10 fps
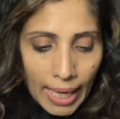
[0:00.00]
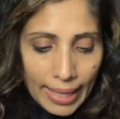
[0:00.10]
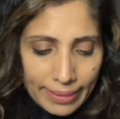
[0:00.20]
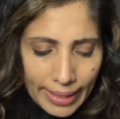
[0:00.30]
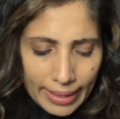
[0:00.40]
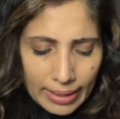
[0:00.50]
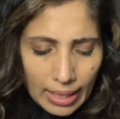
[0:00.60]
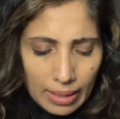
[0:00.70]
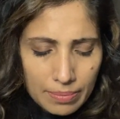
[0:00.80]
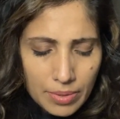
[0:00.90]
And then
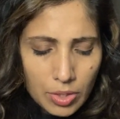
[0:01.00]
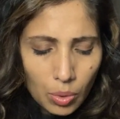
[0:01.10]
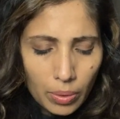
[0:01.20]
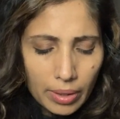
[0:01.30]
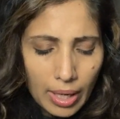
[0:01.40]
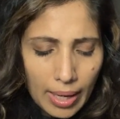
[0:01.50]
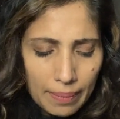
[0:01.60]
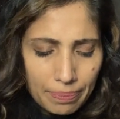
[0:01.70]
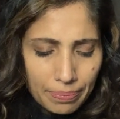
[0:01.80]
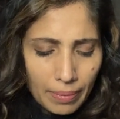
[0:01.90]
comes your
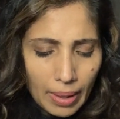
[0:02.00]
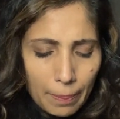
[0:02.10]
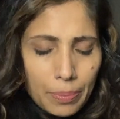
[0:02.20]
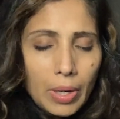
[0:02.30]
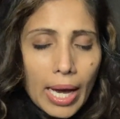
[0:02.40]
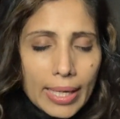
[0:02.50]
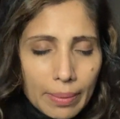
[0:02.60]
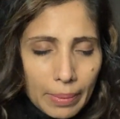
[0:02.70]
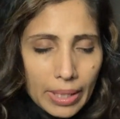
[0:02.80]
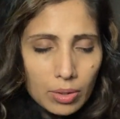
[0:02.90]

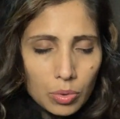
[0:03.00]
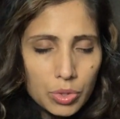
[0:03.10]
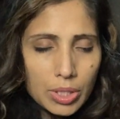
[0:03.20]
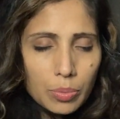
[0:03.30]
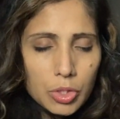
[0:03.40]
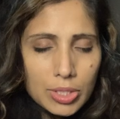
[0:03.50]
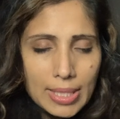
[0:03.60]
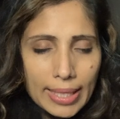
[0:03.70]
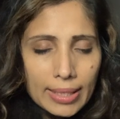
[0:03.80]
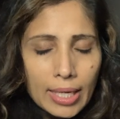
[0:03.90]
Pranamaya Kosha, which is
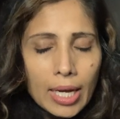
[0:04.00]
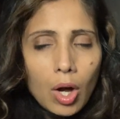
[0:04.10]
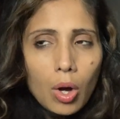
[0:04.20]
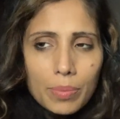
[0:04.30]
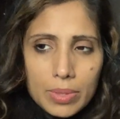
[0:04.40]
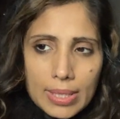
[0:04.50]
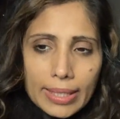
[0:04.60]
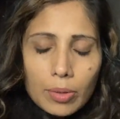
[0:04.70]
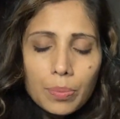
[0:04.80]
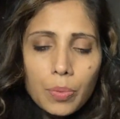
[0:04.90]
like almost
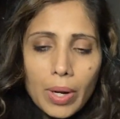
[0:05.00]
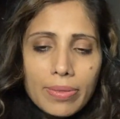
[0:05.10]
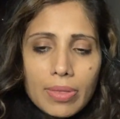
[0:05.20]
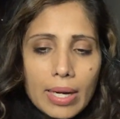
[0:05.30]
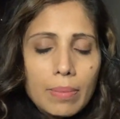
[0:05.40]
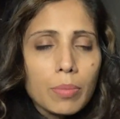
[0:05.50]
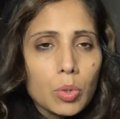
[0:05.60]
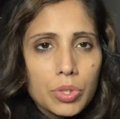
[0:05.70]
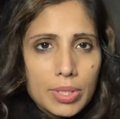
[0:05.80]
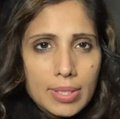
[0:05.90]
like your breath and
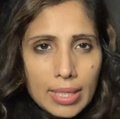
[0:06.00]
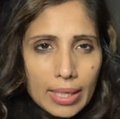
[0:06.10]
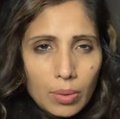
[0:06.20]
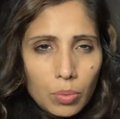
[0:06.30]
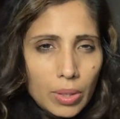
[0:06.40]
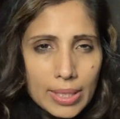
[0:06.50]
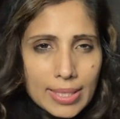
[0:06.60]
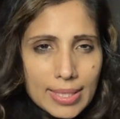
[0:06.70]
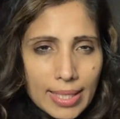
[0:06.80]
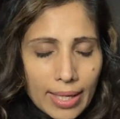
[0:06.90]
emotions kind of
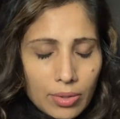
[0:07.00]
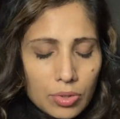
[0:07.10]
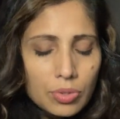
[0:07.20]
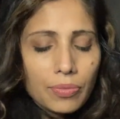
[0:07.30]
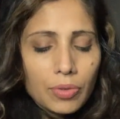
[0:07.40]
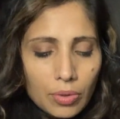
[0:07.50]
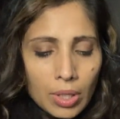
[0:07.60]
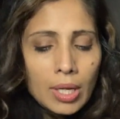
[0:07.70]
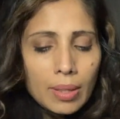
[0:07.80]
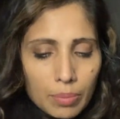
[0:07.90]
working together. So if you're
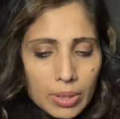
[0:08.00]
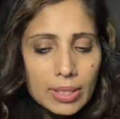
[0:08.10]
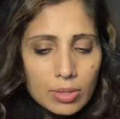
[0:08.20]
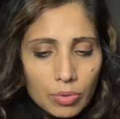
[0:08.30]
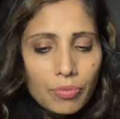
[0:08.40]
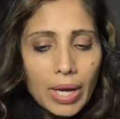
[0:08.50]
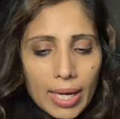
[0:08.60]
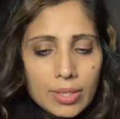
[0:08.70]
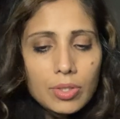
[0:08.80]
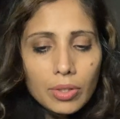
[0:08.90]
breathing too
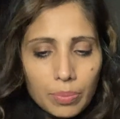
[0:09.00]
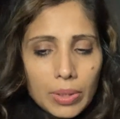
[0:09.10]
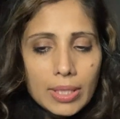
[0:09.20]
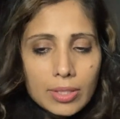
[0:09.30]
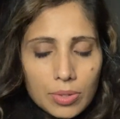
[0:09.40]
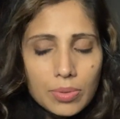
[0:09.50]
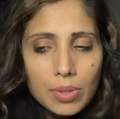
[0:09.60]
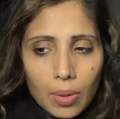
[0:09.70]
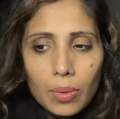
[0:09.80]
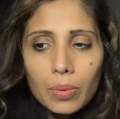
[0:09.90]
fast or you're breathing too
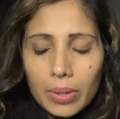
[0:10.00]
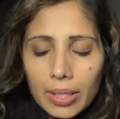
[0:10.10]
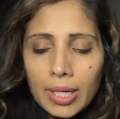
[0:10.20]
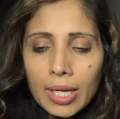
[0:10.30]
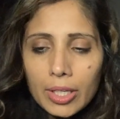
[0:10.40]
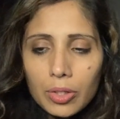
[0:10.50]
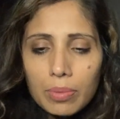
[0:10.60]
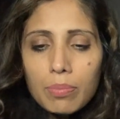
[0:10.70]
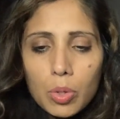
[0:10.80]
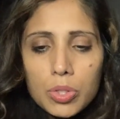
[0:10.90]
slow or you're
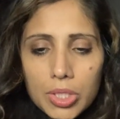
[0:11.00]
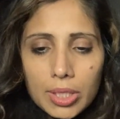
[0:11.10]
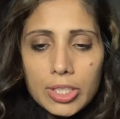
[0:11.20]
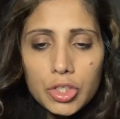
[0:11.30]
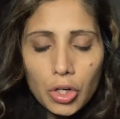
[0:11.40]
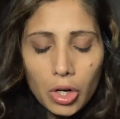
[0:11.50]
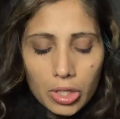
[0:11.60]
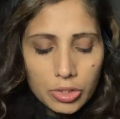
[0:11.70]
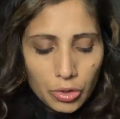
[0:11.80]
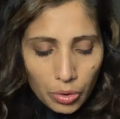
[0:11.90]
emotionally
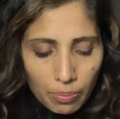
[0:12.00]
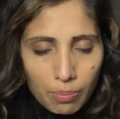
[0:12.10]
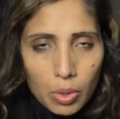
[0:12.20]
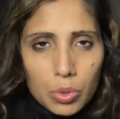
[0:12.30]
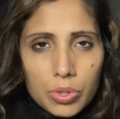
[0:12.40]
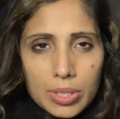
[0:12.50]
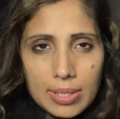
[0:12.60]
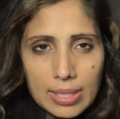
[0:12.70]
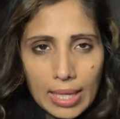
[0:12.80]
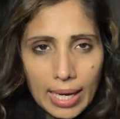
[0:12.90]
charged, so your
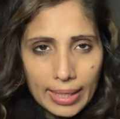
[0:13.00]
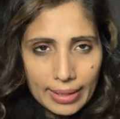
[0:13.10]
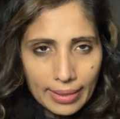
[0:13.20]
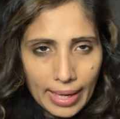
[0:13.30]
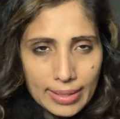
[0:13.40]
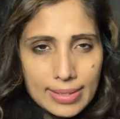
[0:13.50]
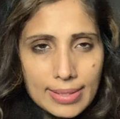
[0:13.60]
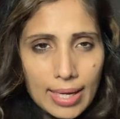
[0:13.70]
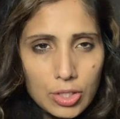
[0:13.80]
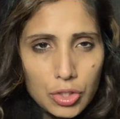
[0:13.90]
emotions lie in that
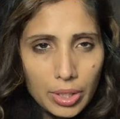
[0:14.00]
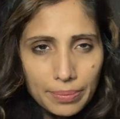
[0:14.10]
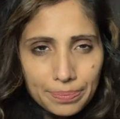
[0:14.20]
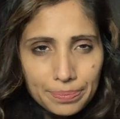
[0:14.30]
section.